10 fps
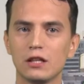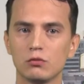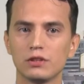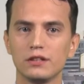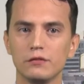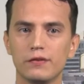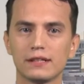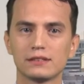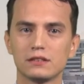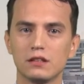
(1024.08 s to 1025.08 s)
unwanted
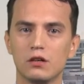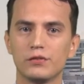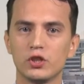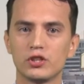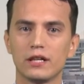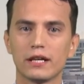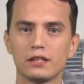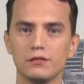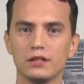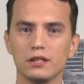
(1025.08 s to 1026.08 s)
effects of digital
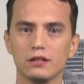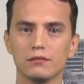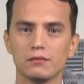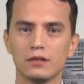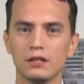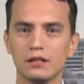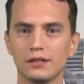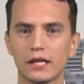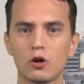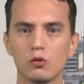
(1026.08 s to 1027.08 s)
activity?
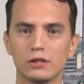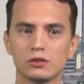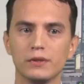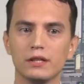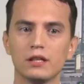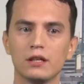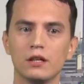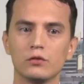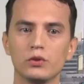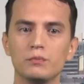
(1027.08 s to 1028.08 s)
The goal must be
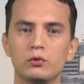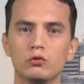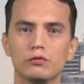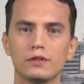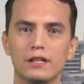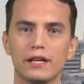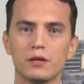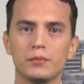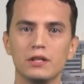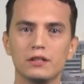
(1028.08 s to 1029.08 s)
to improve
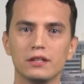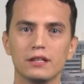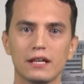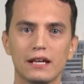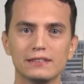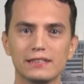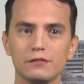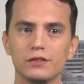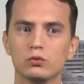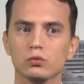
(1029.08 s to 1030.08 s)
liability and
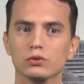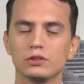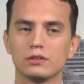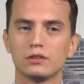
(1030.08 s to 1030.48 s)
safety rules.